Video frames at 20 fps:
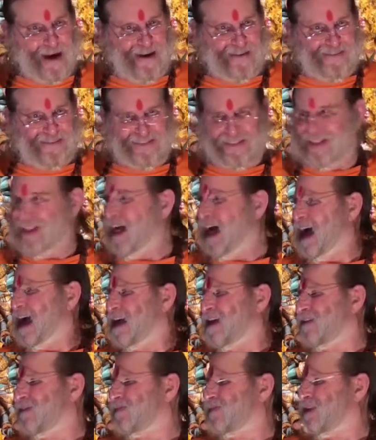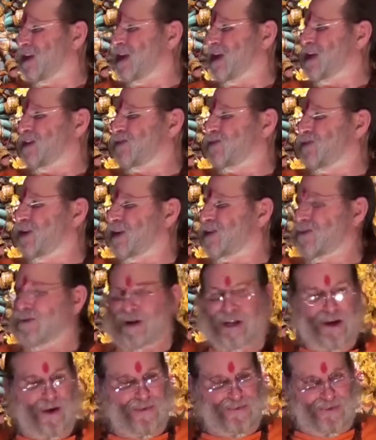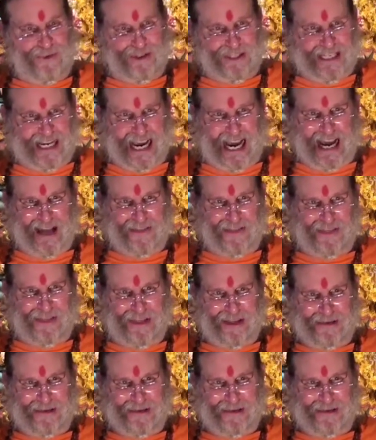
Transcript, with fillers: of life is victory over death.